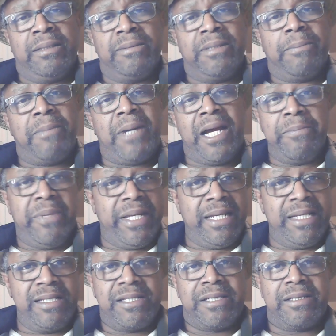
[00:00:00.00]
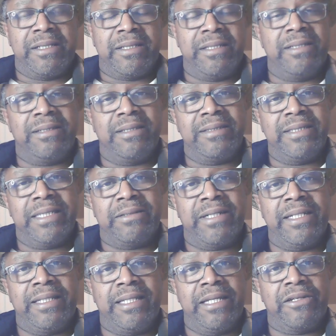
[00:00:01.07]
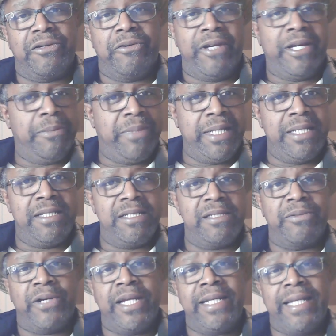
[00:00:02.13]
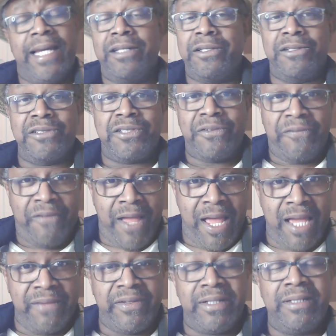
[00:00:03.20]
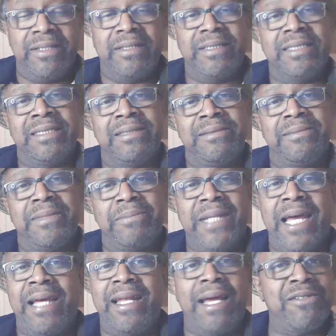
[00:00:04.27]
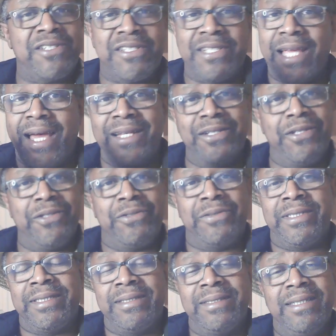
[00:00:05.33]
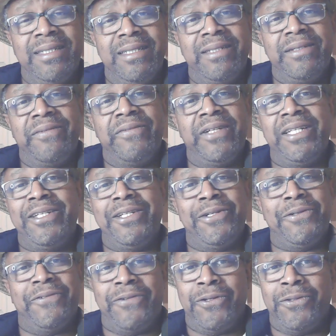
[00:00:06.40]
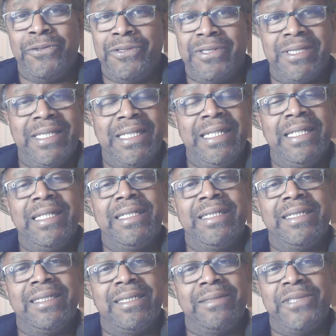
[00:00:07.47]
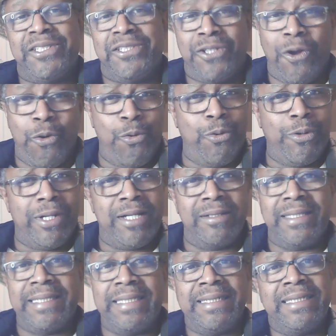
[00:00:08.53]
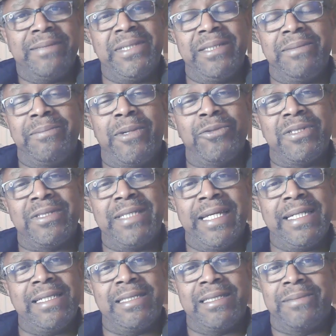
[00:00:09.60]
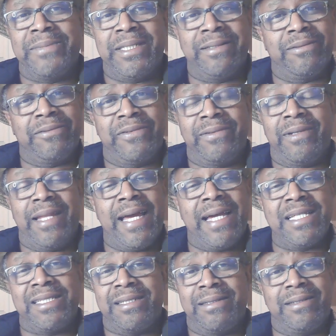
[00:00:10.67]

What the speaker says: My bees are, I think are great bees right now. They're surviving. I'm not outside doing a video, folks. It's cold out there. Most days, over the last